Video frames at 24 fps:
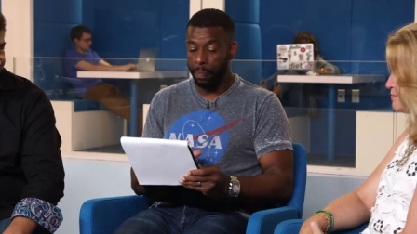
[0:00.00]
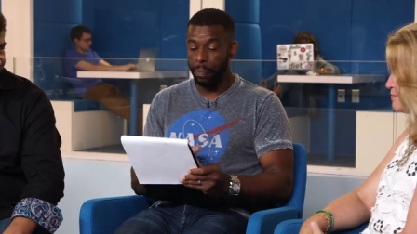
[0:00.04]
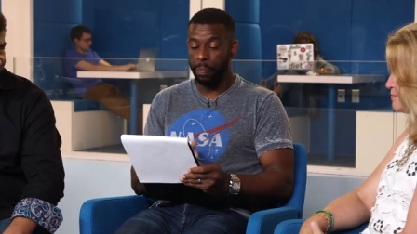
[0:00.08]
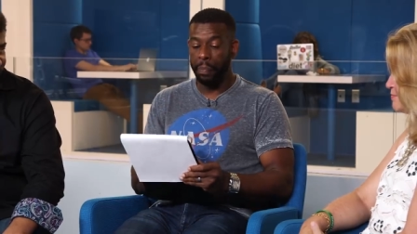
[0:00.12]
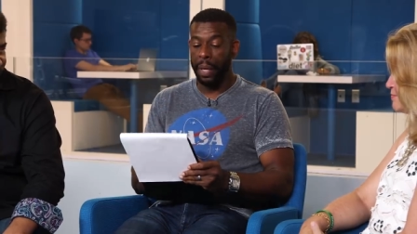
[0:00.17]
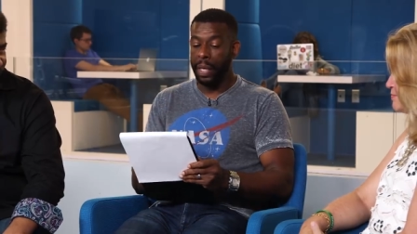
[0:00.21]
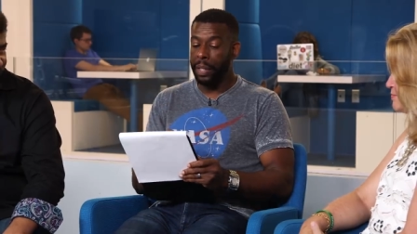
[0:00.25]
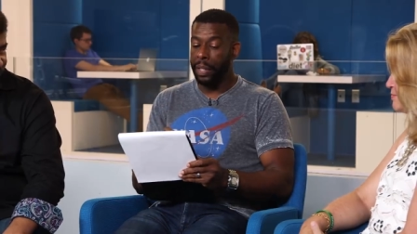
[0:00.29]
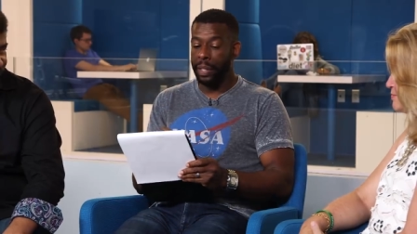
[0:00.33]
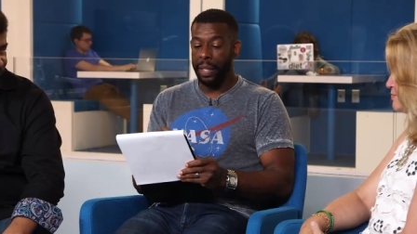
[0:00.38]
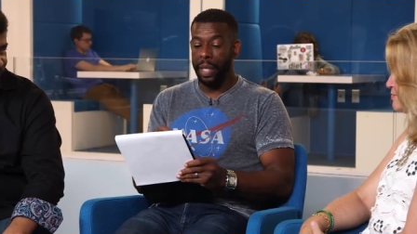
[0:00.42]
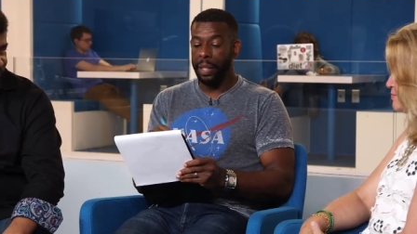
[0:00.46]

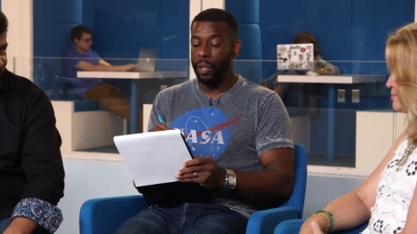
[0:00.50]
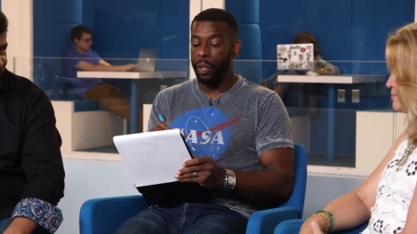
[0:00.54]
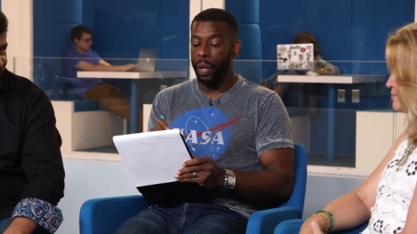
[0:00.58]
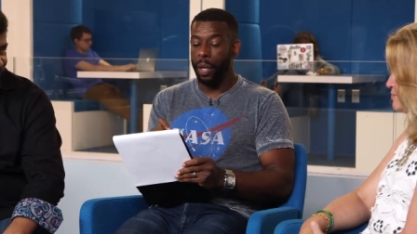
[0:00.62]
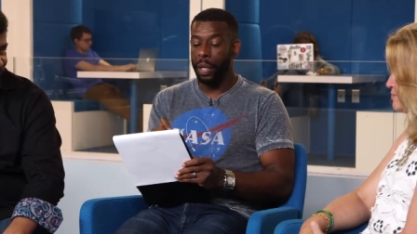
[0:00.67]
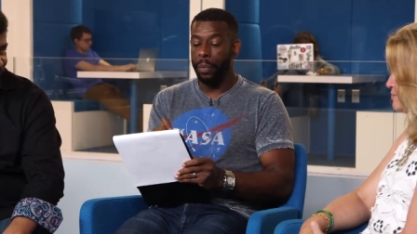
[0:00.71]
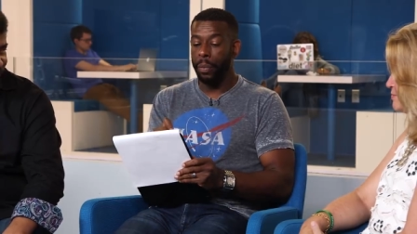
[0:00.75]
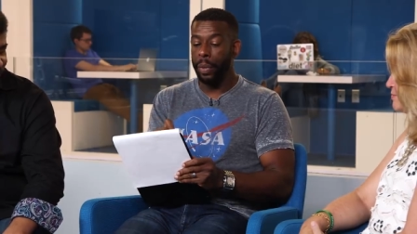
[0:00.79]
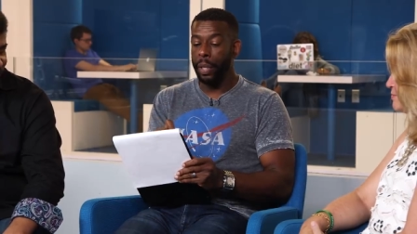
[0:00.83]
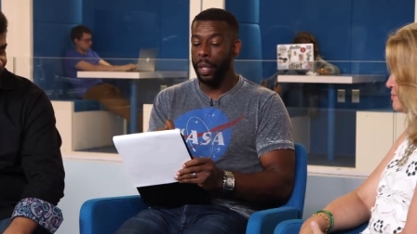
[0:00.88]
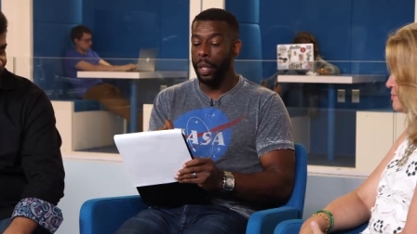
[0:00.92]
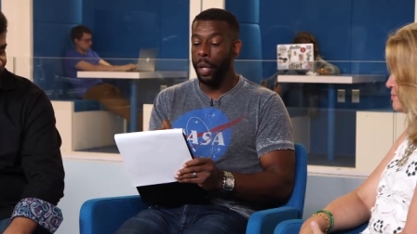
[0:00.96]
That's that's all
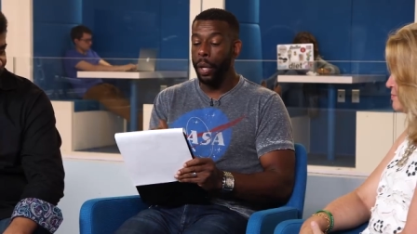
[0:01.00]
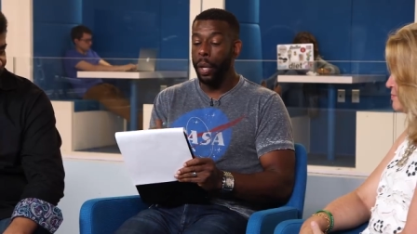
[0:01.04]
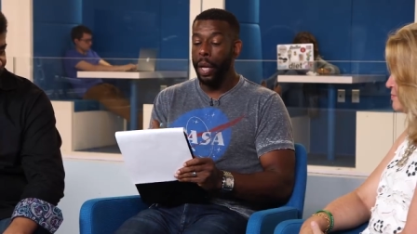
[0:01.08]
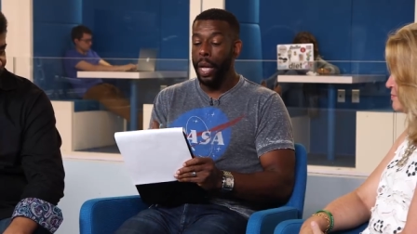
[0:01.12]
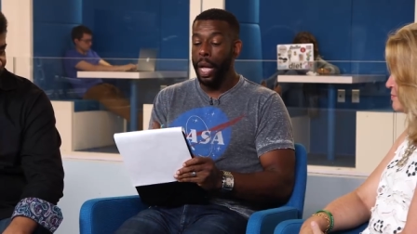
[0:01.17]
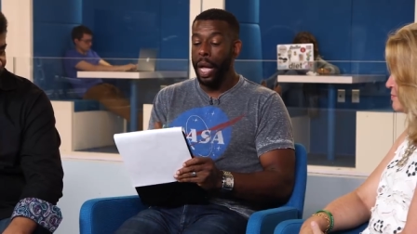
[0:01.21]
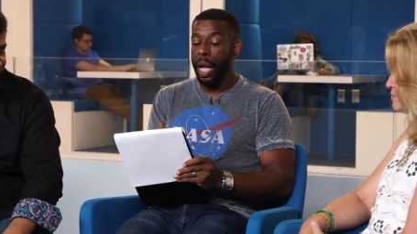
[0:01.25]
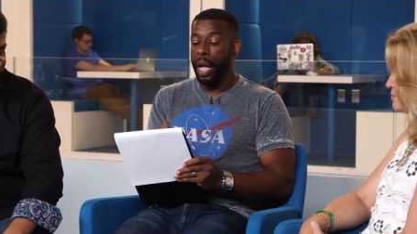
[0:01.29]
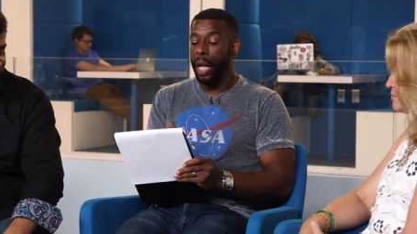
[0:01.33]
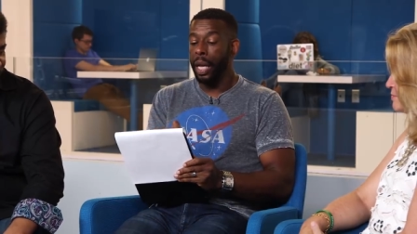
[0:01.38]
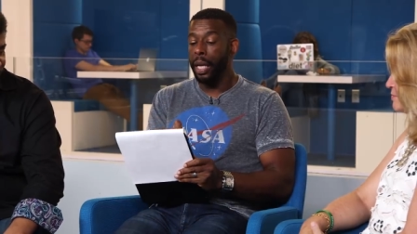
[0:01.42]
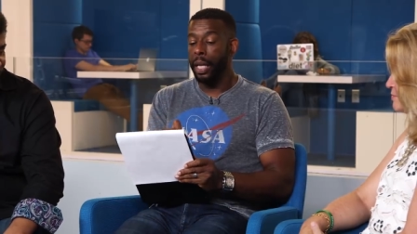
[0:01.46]
they want to know.
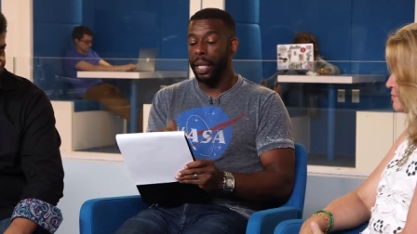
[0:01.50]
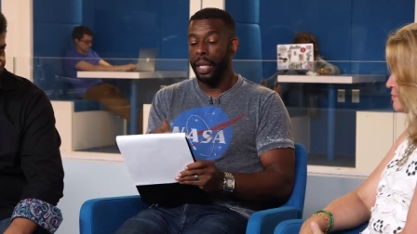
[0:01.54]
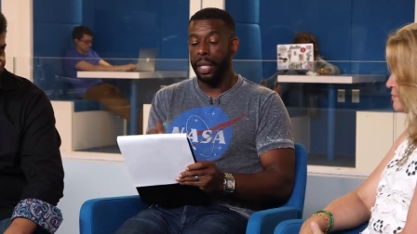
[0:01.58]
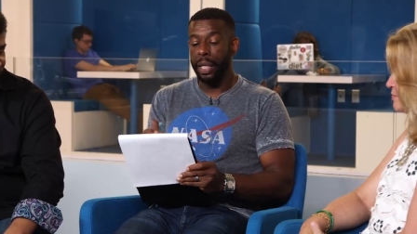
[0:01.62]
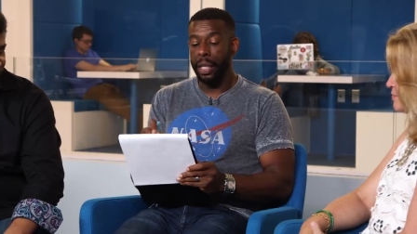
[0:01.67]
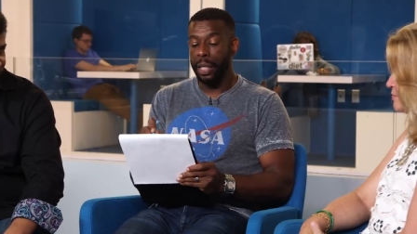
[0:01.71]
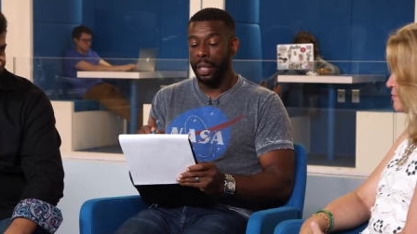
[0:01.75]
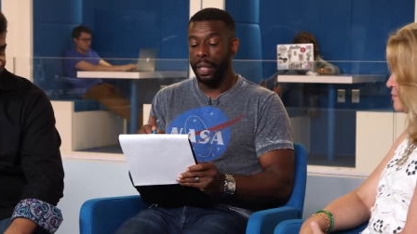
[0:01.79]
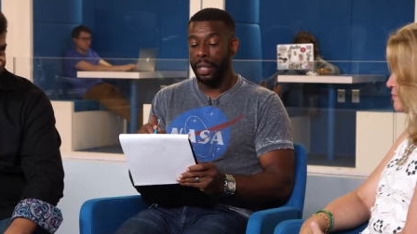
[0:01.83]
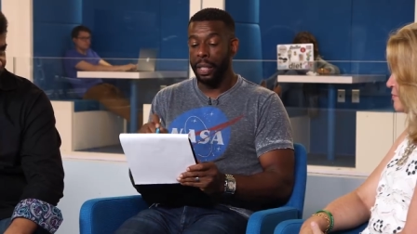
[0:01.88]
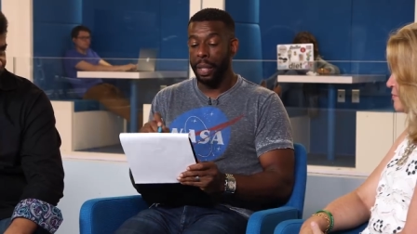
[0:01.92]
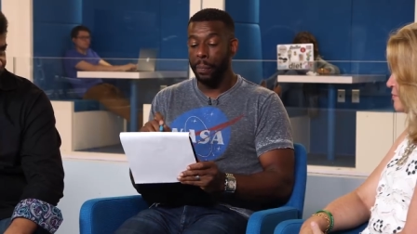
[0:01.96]

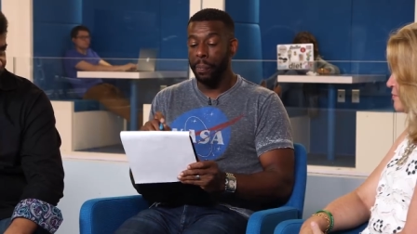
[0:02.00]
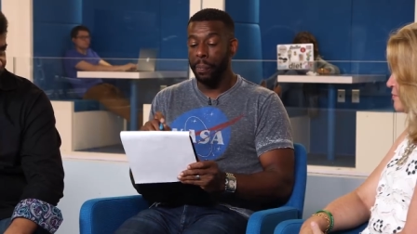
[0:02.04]
Is